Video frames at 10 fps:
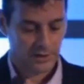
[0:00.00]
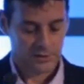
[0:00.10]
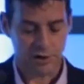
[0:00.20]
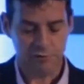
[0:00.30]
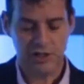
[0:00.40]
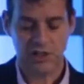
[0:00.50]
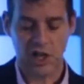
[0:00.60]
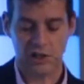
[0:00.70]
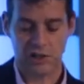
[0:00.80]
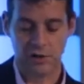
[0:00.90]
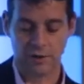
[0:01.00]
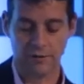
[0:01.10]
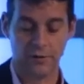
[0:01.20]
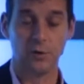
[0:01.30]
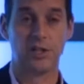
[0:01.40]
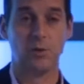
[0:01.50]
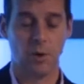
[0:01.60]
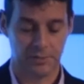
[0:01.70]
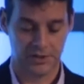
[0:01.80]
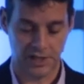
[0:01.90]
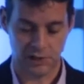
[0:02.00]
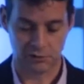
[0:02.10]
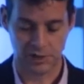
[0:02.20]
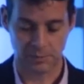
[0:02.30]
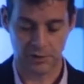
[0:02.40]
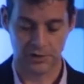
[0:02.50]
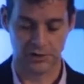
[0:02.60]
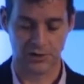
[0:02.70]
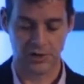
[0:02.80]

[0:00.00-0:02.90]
So our research showed that 41% of respondents